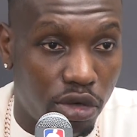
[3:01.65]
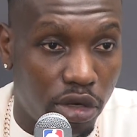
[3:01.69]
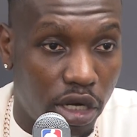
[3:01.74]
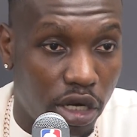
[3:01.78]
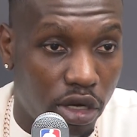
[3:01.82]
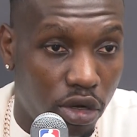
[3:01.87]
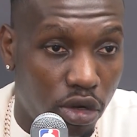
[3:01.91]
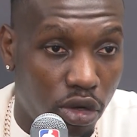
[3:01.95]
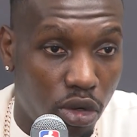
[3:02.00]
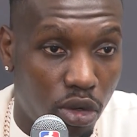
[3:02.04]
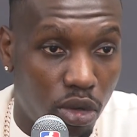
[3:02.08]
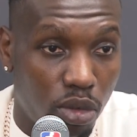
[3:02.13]
you're at
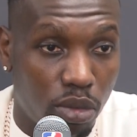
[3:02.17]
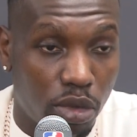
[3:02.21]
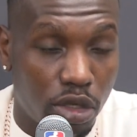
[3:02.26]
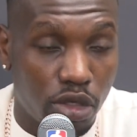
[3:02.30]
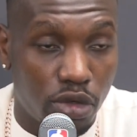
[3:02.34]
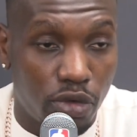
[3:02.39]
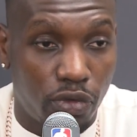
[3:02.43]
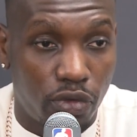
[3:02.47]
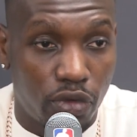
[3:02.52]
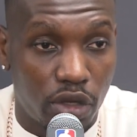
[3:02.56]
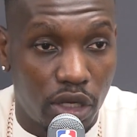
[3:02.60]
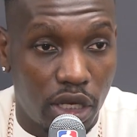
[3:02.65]
home, when
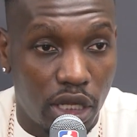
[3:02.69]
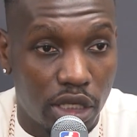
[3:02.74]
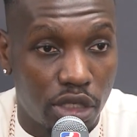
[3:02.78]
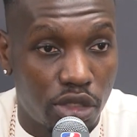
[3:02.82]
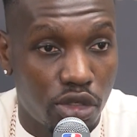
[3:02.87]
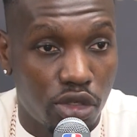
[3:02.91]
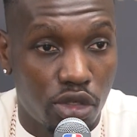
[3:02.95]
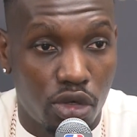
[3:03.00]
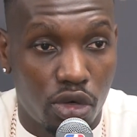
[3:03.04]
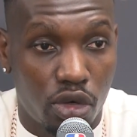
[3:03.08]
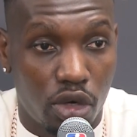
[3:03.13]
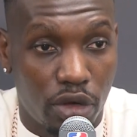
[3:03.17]
you feel like
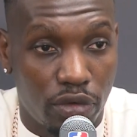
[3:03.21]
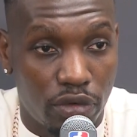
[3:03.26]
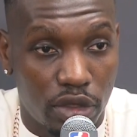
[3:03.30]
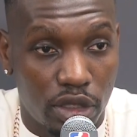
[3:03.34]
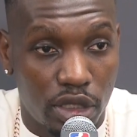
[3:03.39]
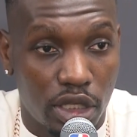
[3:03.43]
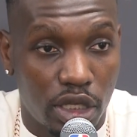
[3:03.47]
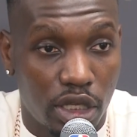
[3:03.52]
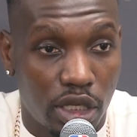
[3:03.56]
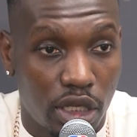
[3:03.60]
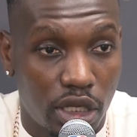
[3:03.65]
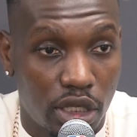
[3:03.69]
you know
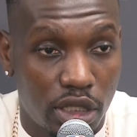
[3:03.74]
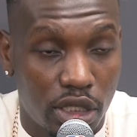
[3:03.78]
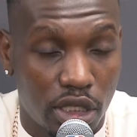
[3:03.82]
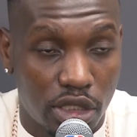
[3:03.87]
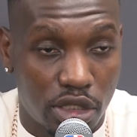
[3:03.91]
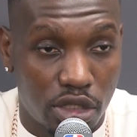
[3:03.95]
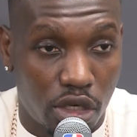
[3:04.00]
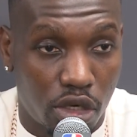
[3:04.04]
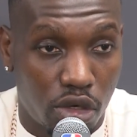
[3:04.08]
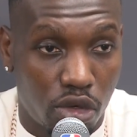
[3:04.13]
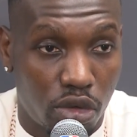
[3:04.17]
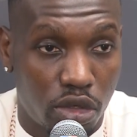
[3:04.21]
everything and things
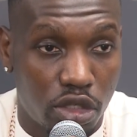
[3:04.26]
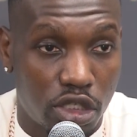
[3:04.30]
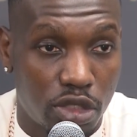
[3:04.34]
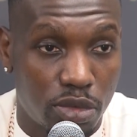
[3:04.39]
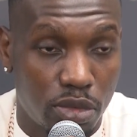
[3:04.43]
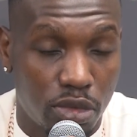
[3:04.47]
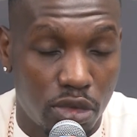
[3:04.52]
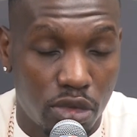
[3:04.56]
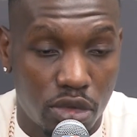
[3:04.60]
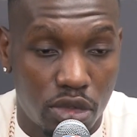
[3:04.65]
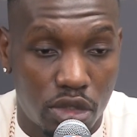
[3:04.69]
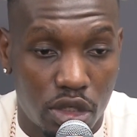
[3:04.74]
are going
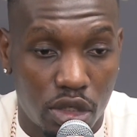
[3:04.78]
smooth.